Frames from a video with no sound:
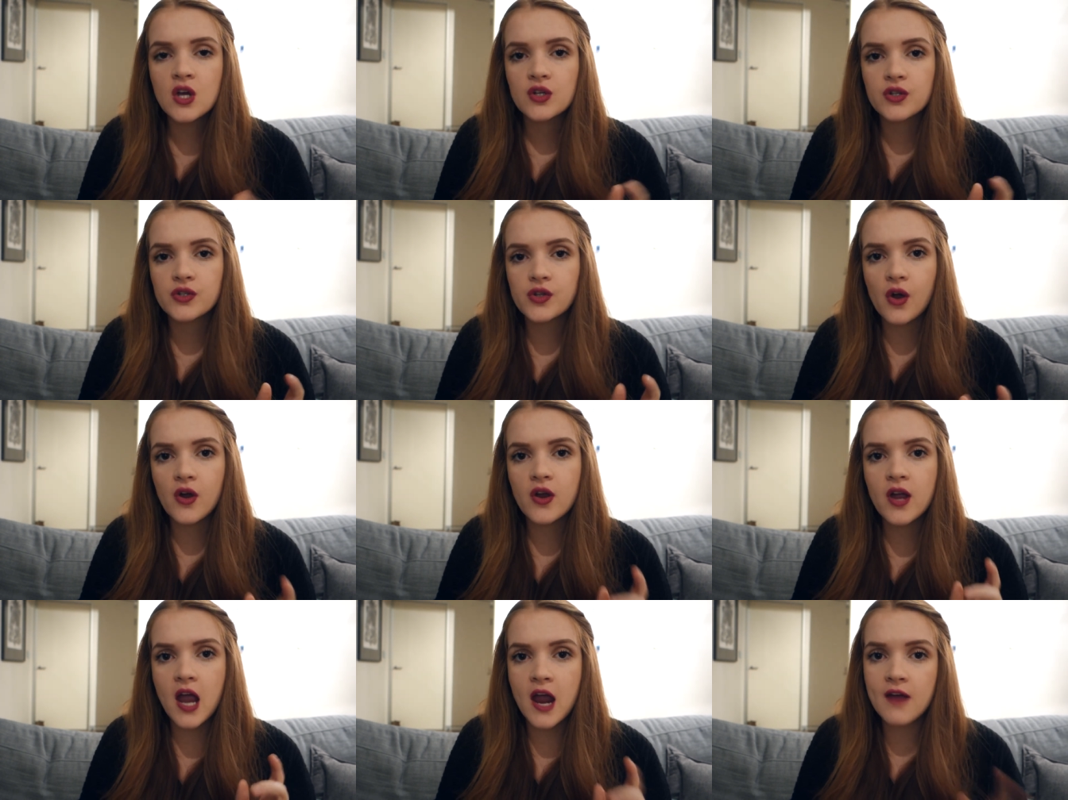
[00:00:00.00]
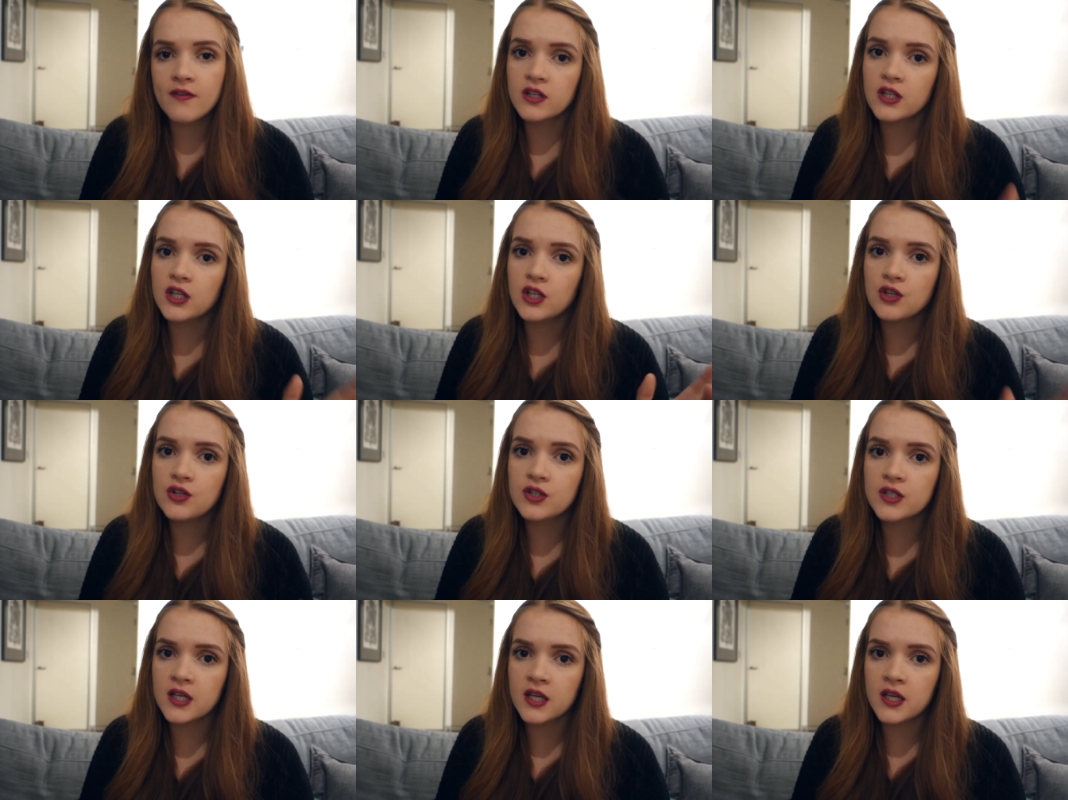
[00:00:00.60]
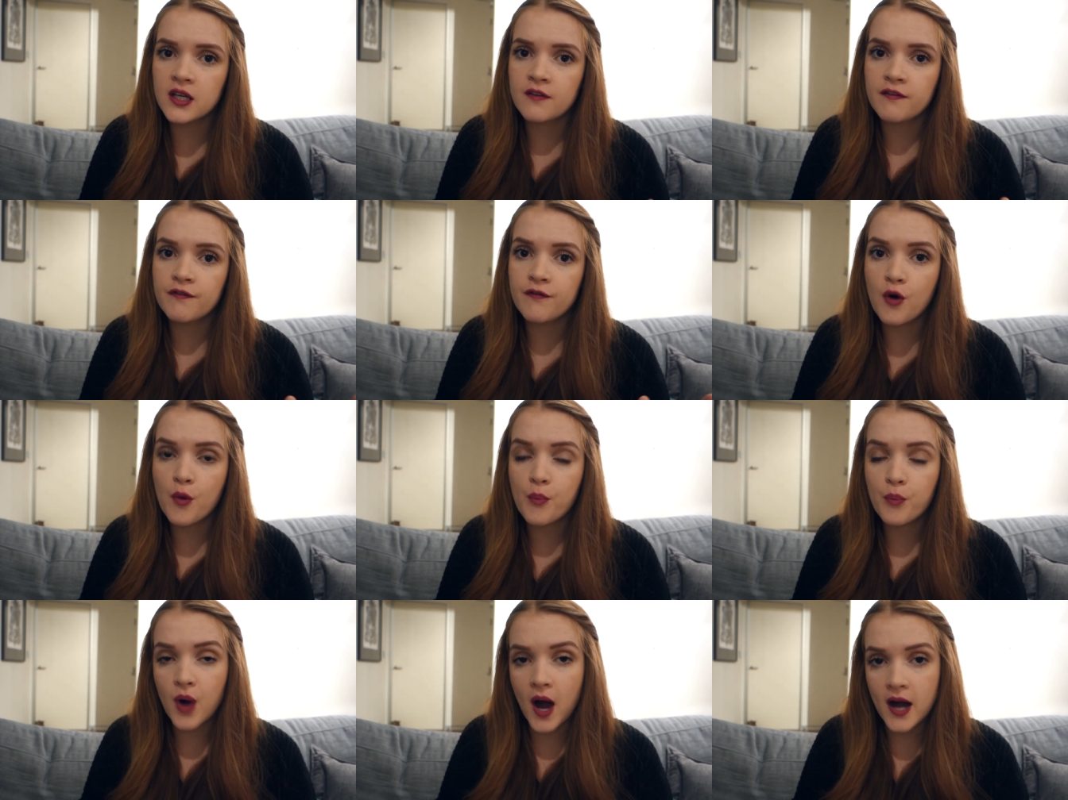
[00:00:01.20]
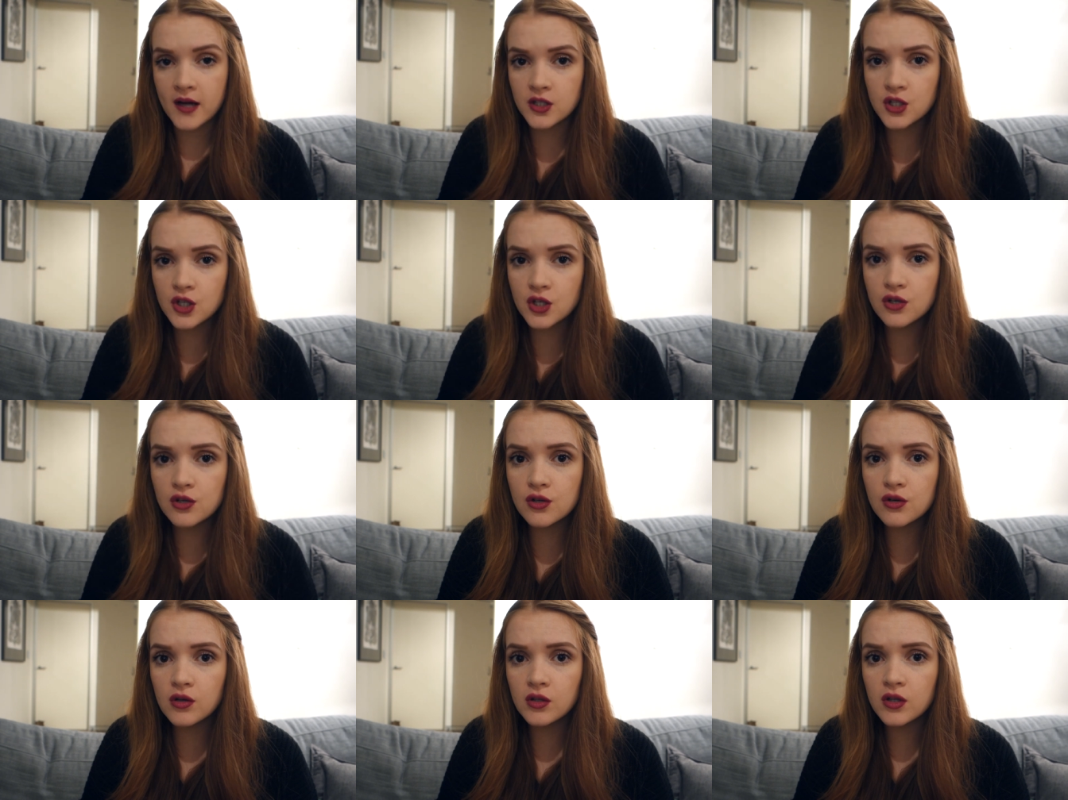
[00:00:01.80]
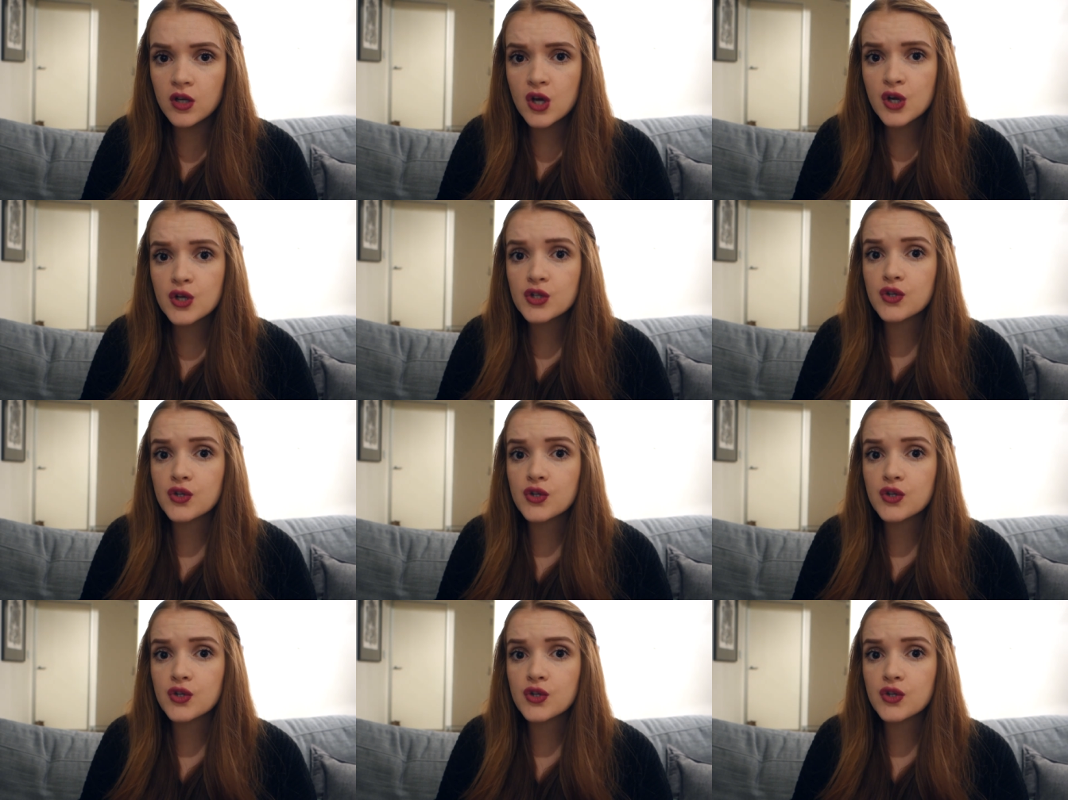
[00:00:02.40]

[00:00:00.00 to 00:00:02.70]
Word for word: So everything you did for practical,